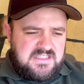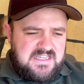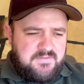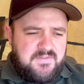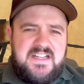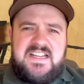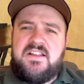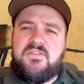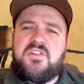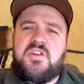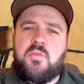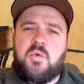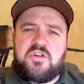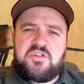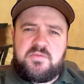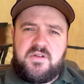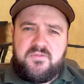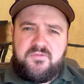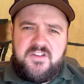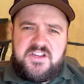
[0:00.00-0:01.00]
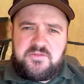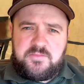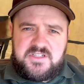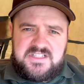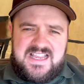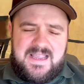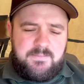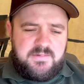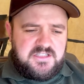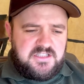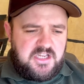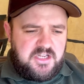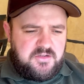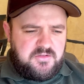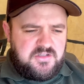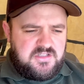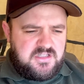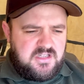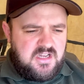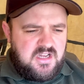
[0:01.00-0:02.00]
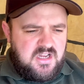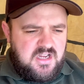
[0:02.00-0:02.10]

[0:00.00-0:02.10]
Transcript: If any of you watch my Fishmas episodes,